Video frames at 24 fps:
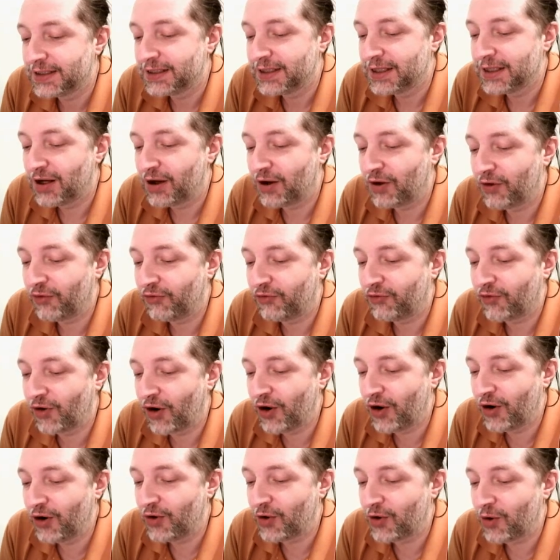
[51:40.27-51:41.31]
Alright, if you have
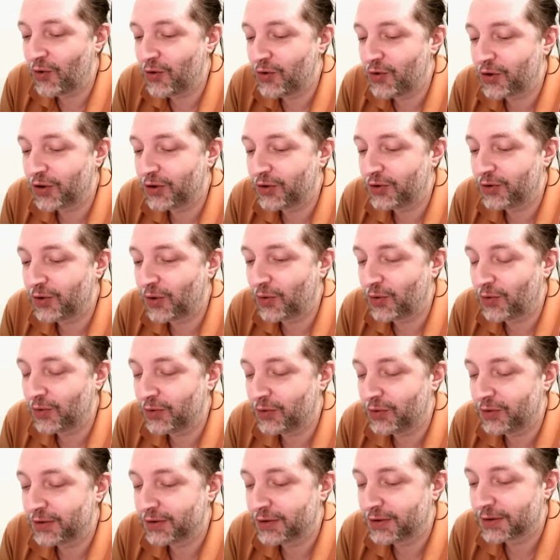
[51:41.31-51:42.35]

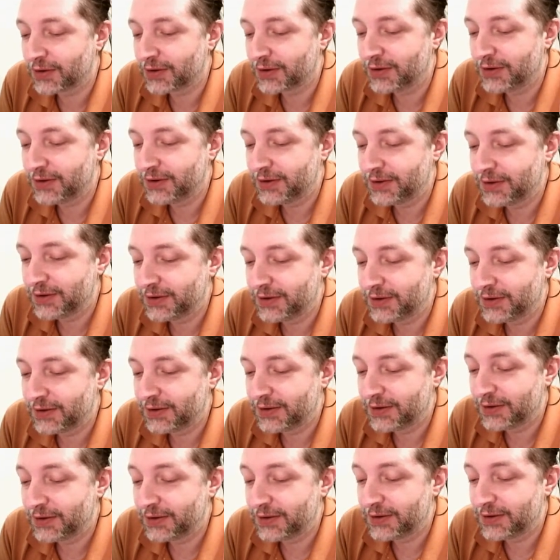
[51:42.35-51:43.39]
awakening, now you are very
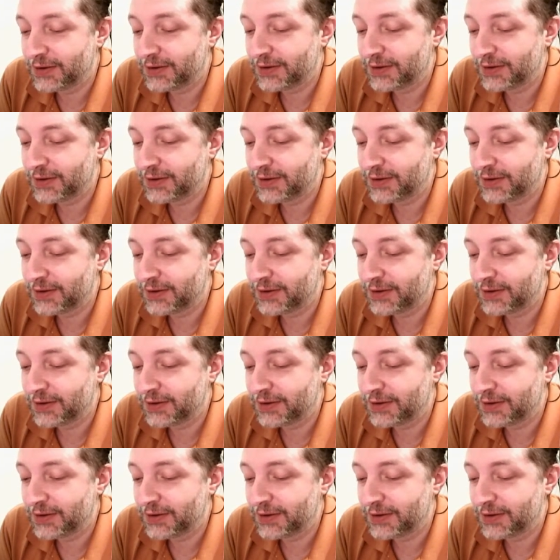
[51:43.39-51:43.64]
happy.